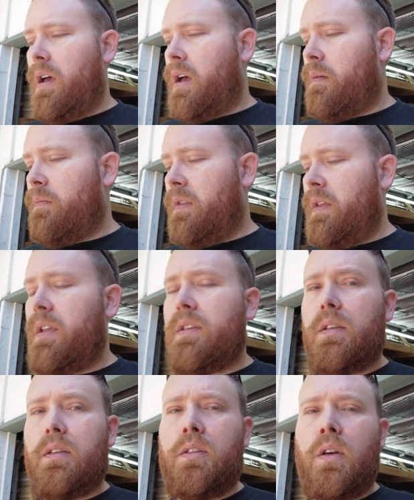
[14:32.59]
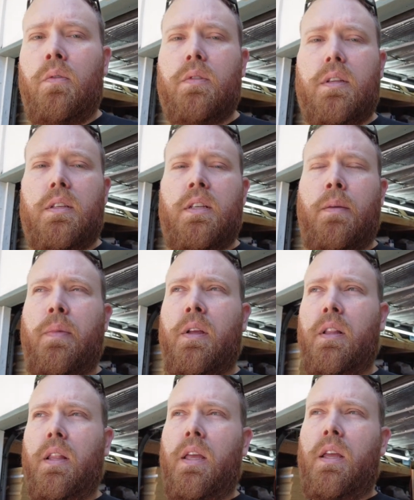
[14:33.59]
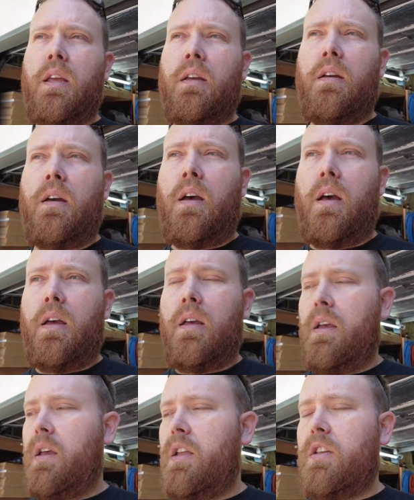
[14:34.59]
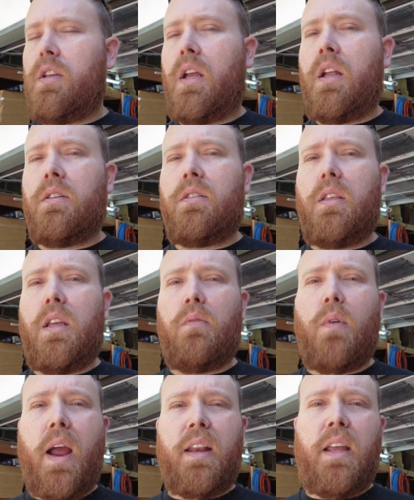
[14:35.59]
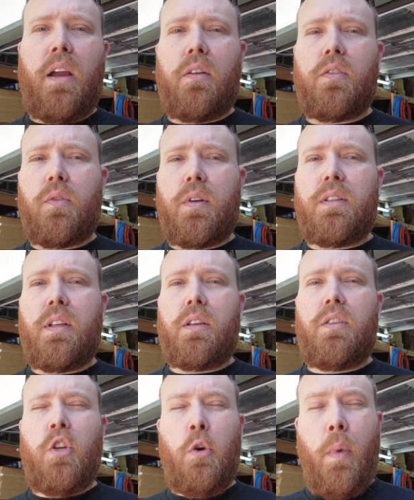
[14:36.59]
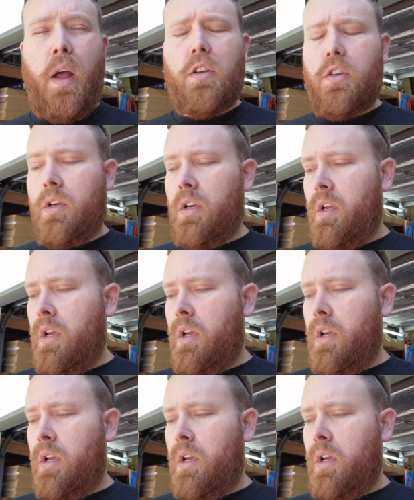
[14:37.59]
Um, these don't typically uh, change the ride characteristic too much.